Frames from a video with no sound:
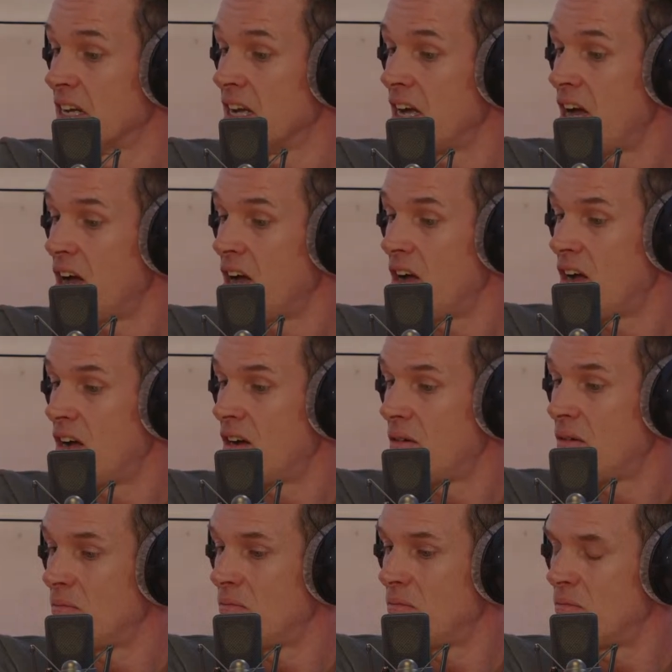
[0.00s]

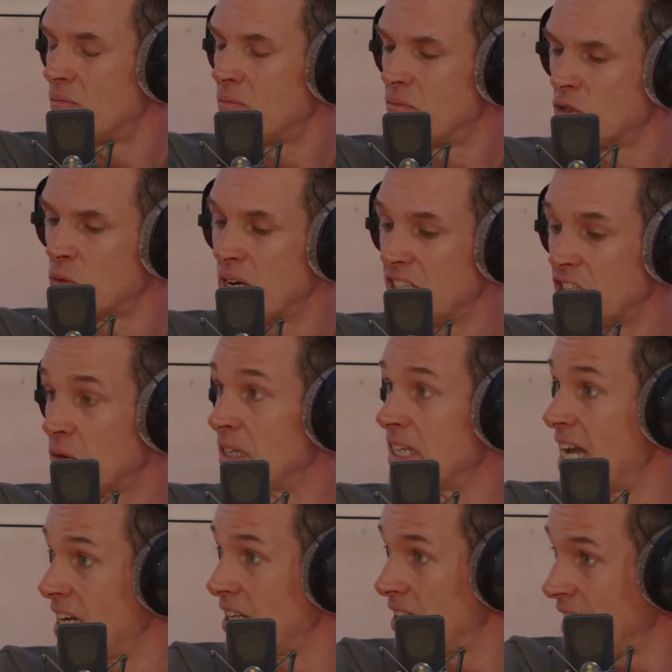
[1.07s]

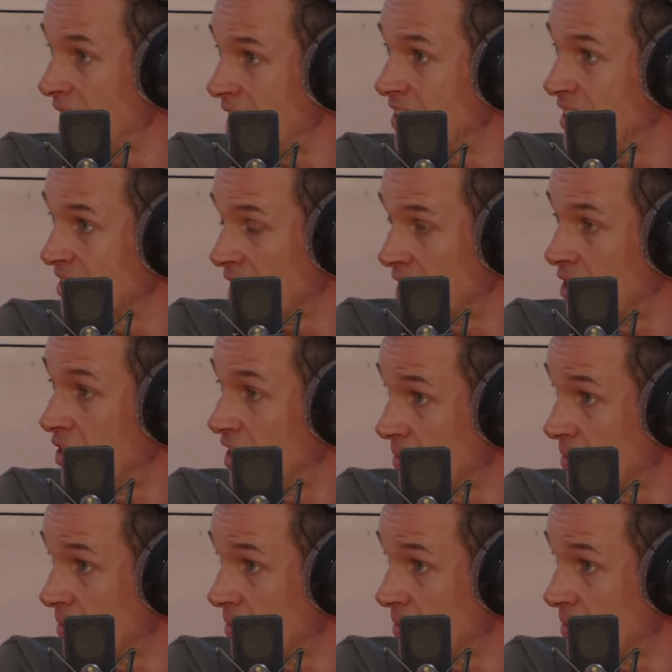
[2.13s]
2028 at the latest under this